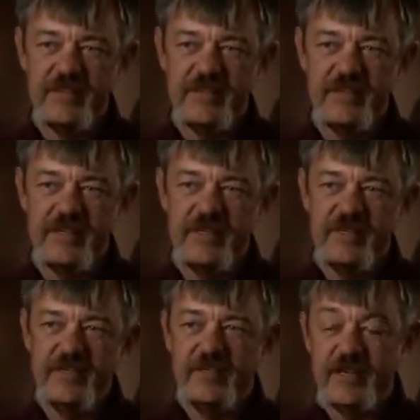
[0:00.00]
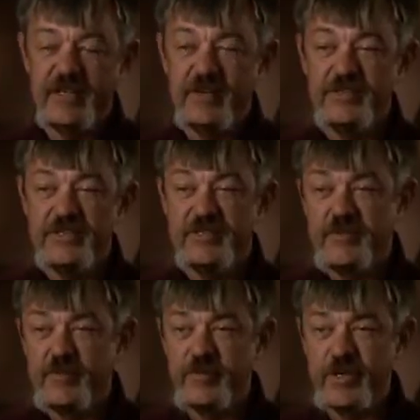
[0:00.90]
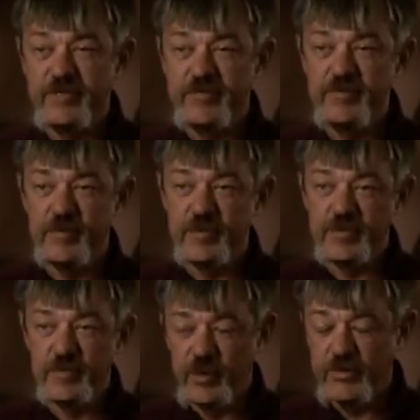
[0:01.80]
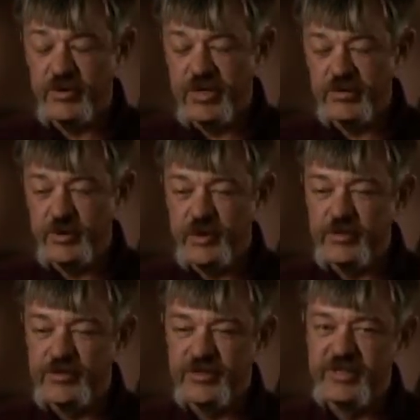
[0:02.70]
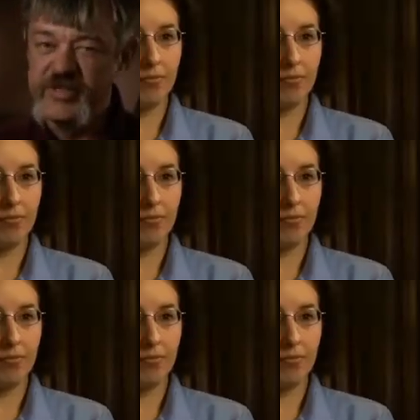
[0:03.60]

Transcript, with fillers: the diagnostics information from the smart transmitters.